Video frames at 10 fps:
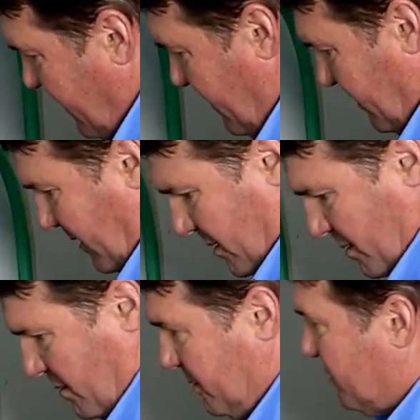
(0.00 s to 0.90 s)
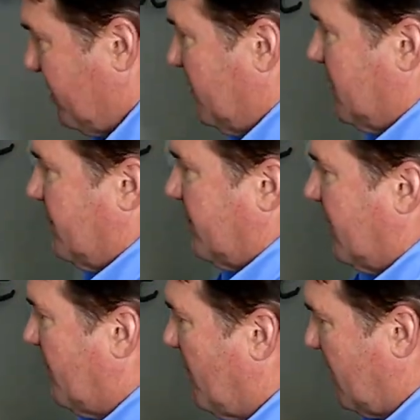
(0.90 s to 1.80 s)
There it goes.
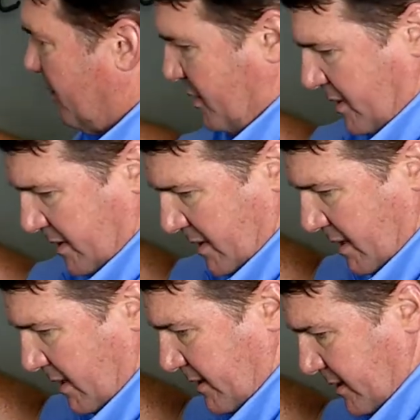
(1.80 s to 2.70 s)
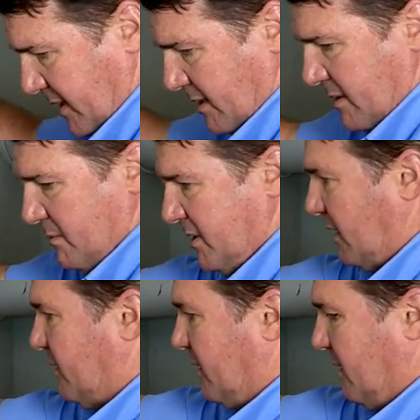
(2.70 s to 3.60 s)
Got water pressure, now let's get some suction